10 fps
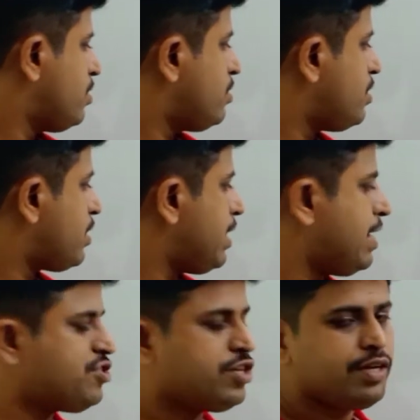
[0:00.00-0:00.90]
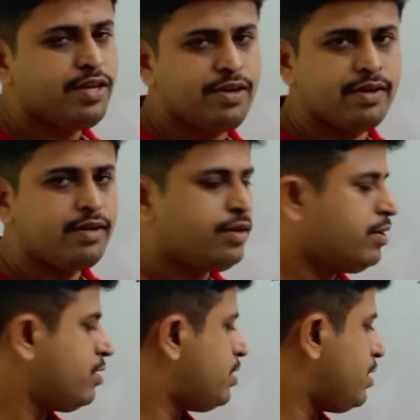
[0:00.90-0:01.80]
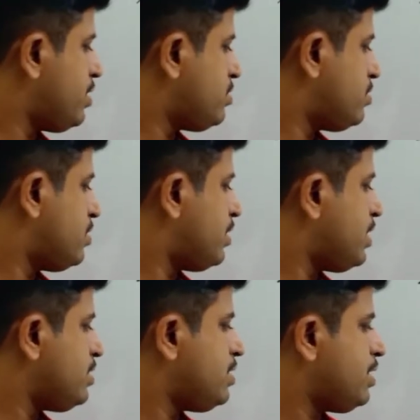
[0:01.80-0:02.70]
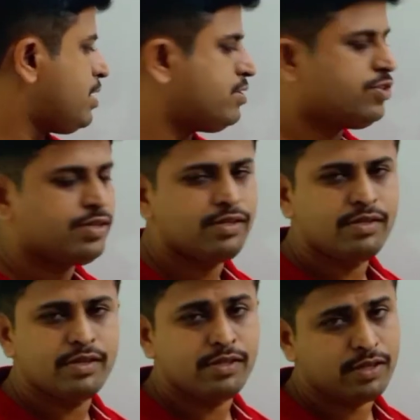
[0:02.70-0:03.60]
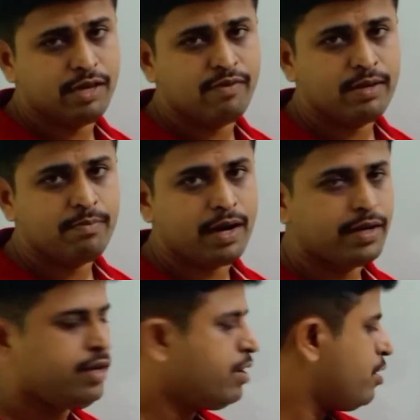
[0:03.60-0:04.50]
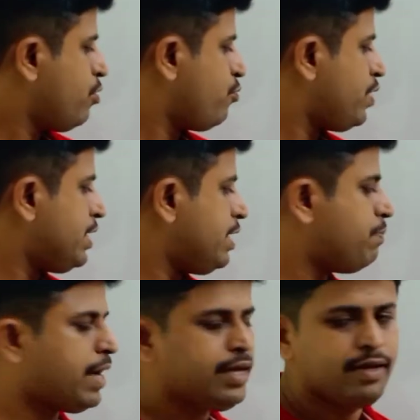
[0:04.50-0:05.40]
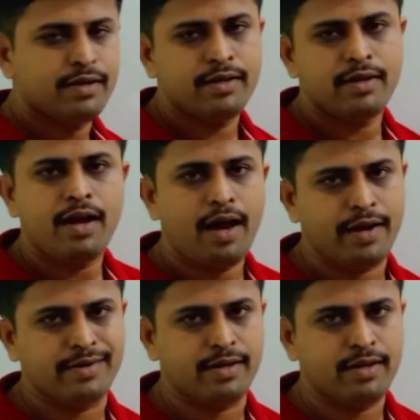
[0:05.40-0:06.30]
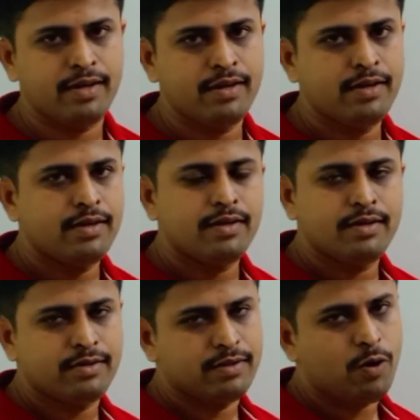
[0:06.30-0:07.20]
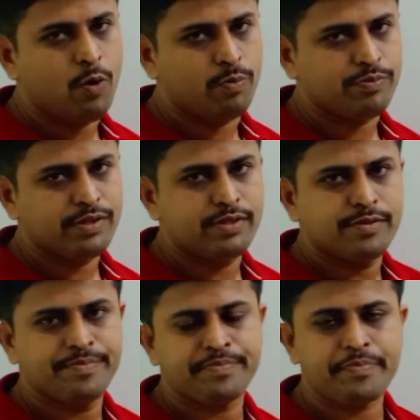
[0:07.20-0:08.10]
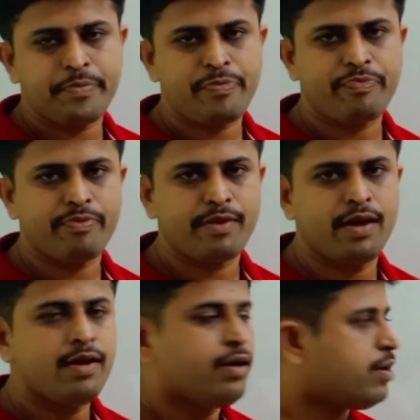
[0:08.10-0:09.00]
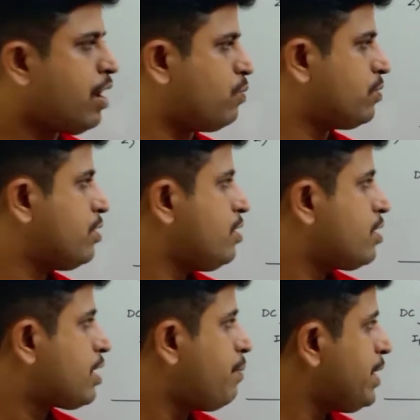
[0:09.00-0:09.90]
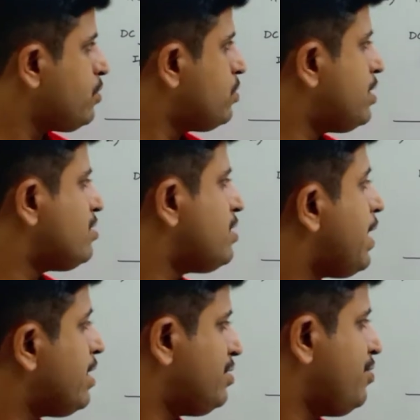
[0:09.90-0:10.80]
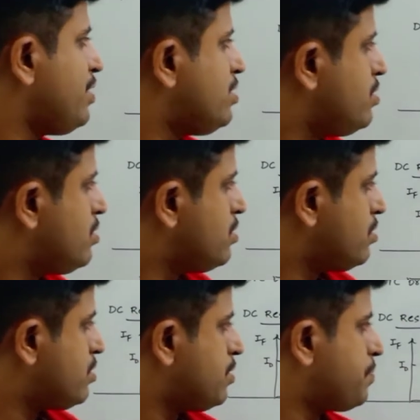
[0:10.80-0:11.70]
the relation here, that is the DC resistance is given by VD by ID ohms. Now coming to this AC resistance,